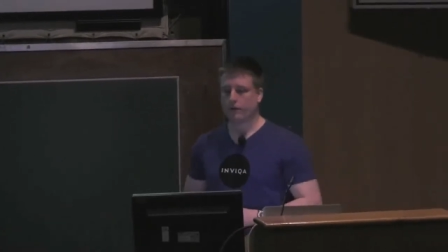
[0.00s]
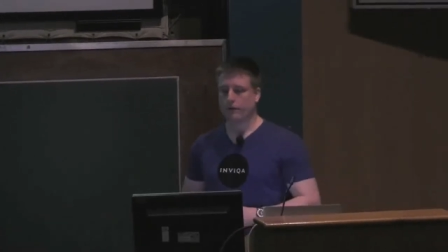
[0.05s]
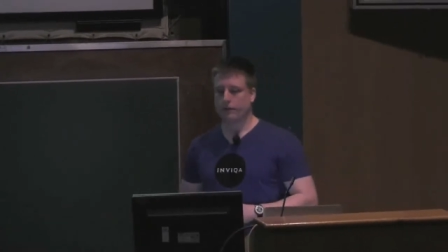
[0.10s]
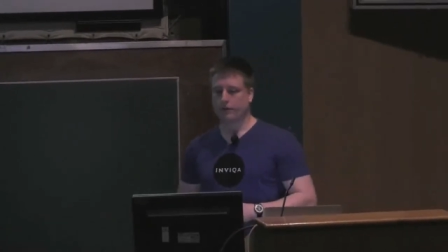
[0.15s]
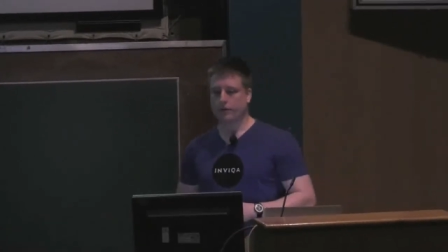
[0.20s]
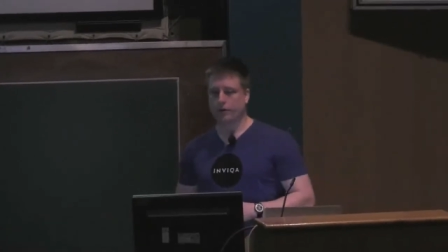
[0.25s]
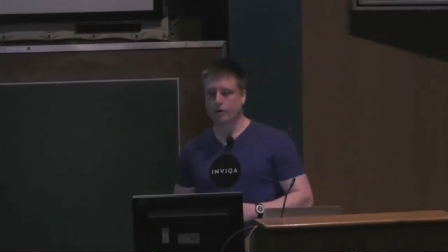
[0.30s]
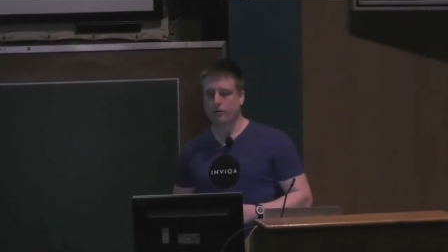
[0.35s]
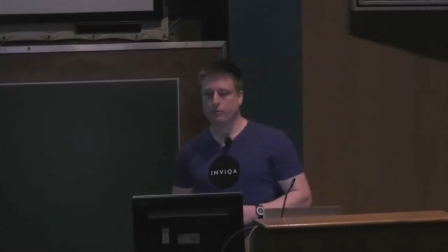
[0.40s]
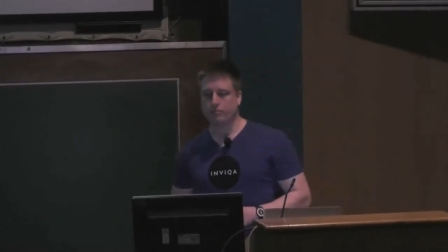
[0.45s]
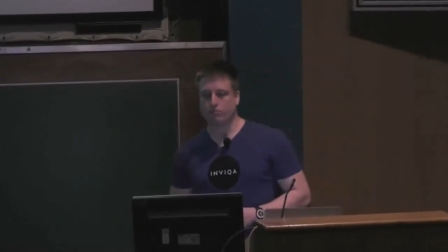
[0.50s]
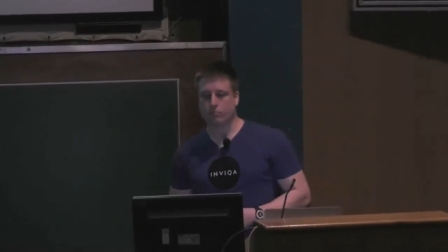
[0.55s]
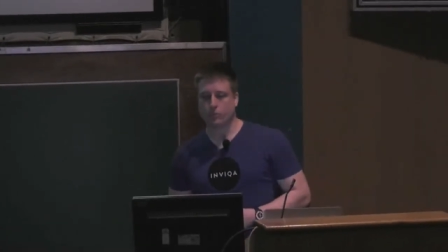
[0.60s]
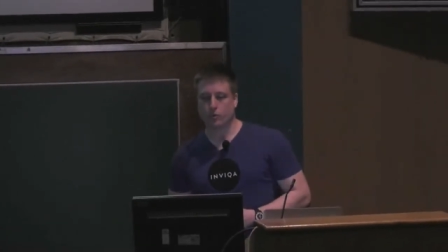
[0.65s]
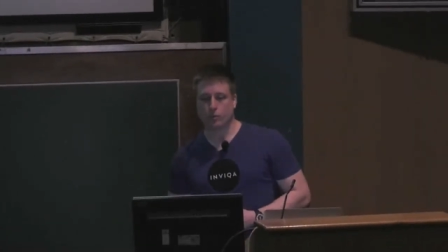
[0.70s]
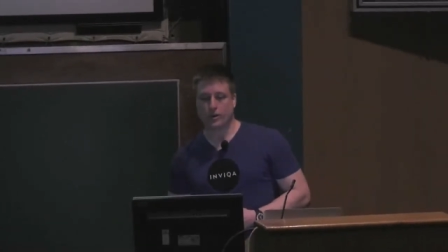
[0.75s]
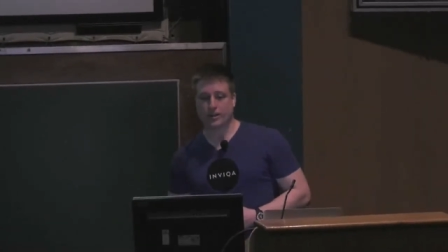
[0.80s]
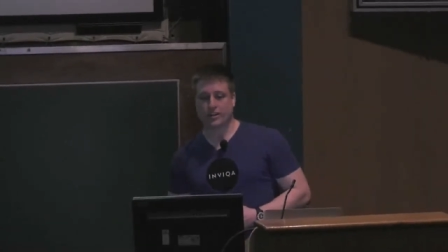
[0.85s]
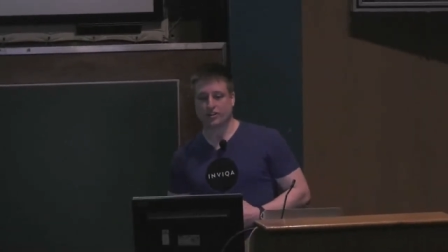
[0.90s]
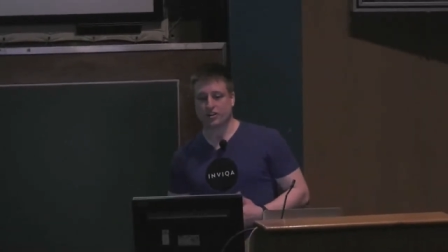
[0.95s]
So
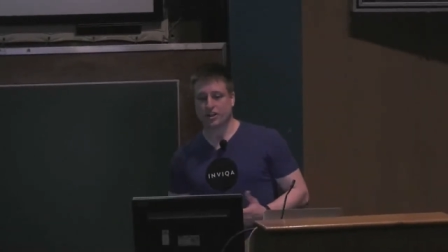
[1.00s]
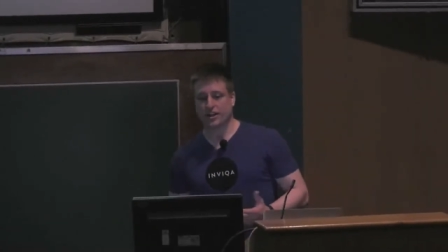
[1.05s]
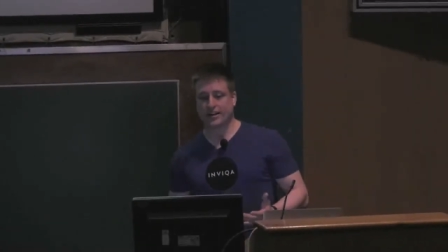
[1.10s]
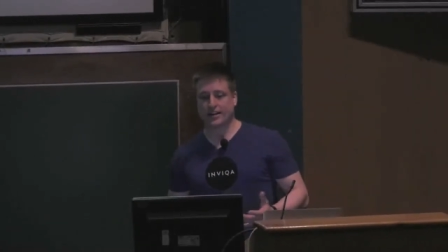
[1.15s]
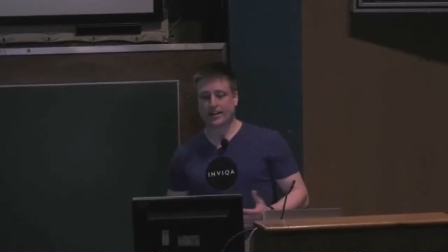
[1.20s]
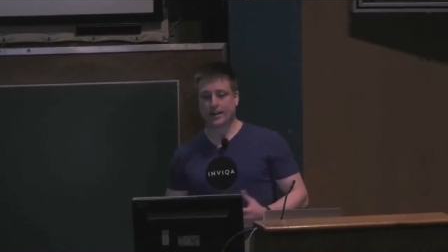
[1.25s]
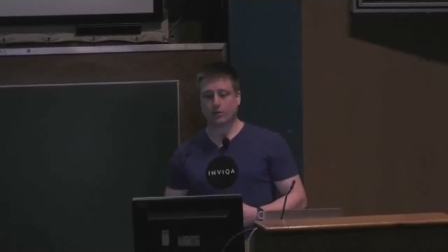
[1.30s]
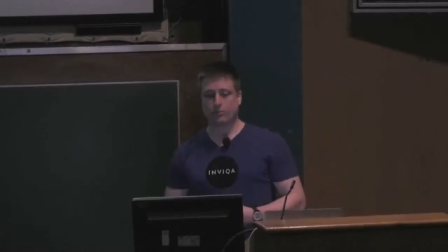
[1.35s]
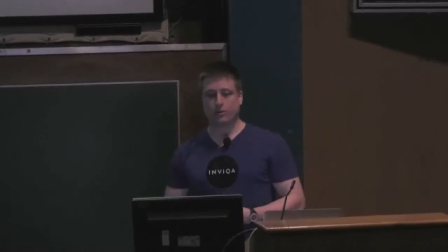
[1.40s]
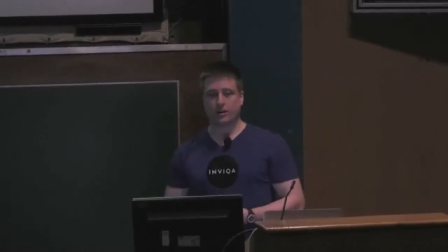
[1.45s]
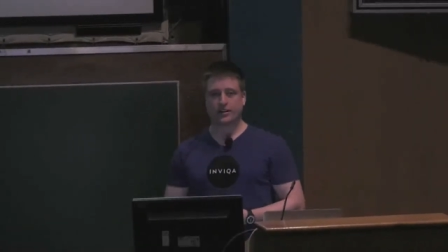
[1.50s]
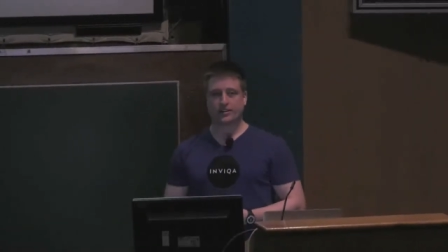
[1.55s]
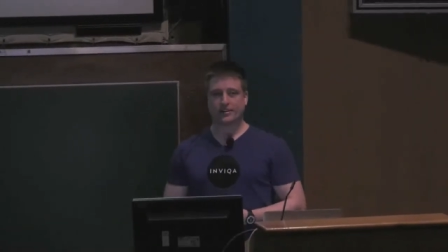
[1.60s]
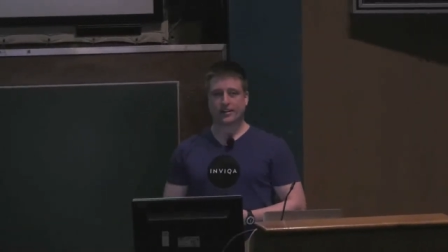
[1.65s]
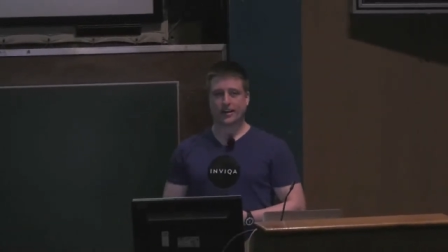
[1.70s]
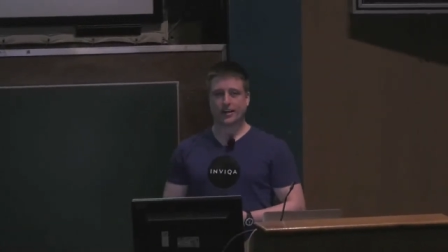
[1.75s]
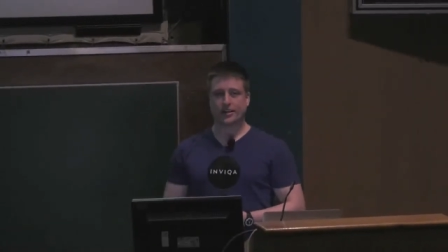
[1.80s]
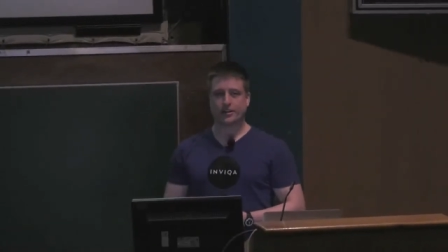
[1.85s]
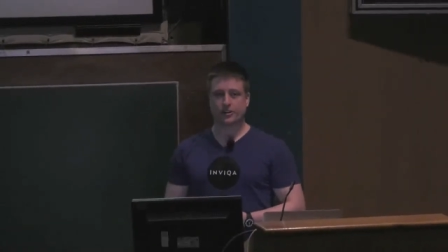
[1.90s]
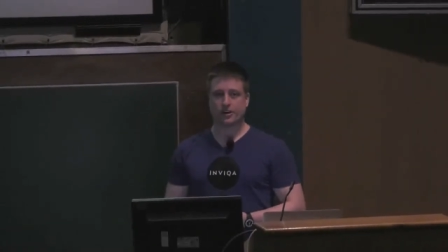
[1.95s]
we can check it out by its
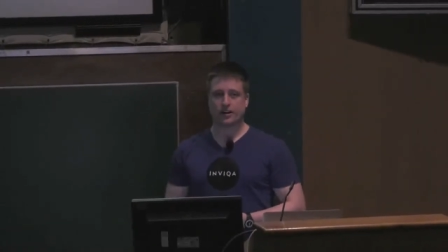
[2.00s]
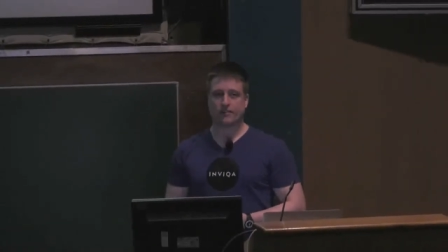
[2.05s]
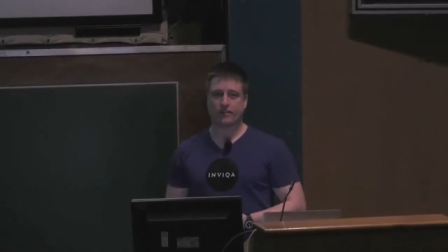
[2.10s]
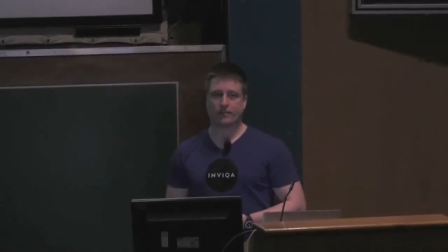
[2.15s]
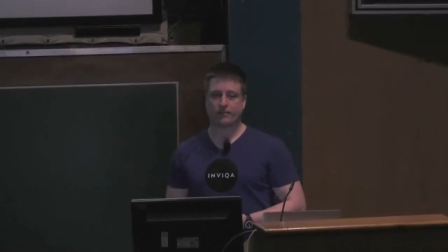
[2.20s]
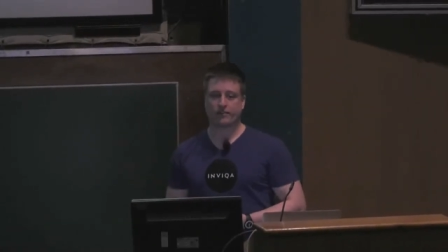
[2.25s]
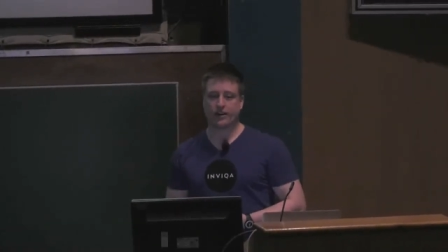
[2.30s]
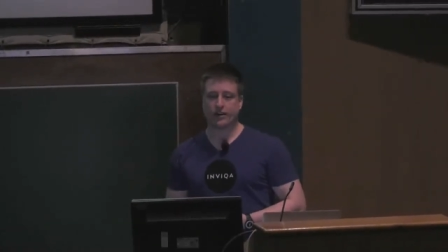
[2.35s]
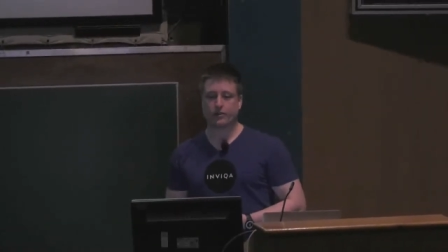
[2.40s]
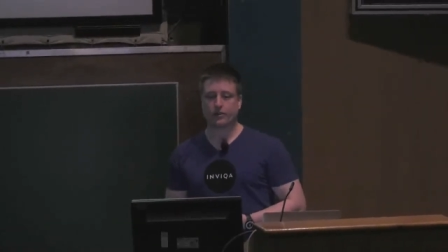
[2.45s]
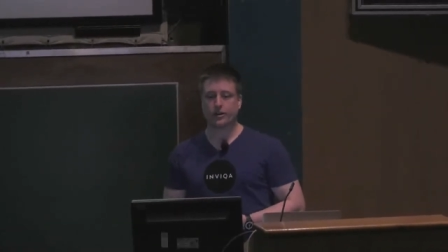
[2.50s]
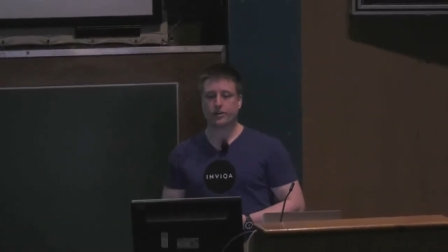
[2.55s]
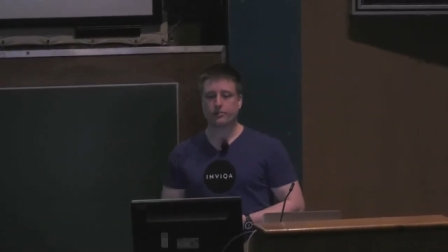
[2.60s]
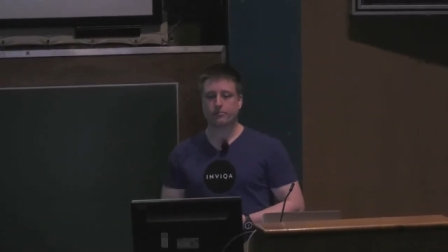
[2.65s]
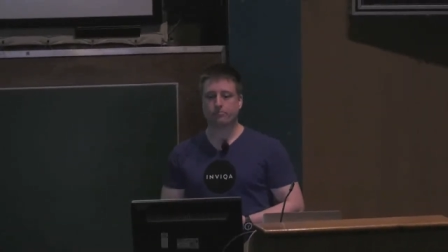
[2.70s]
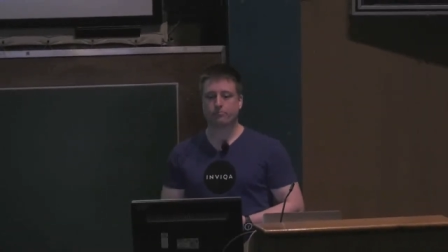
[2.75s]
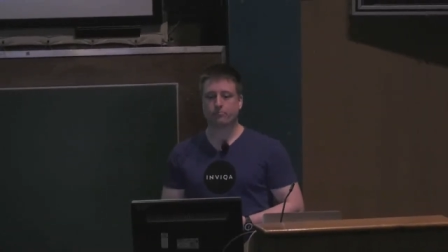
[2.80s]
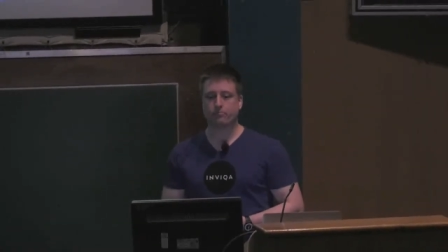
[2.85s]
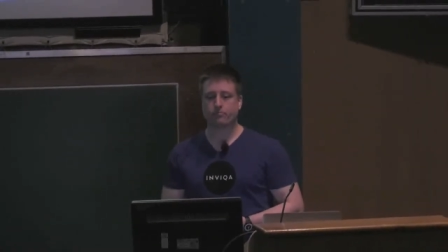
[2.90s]
hash, having found it.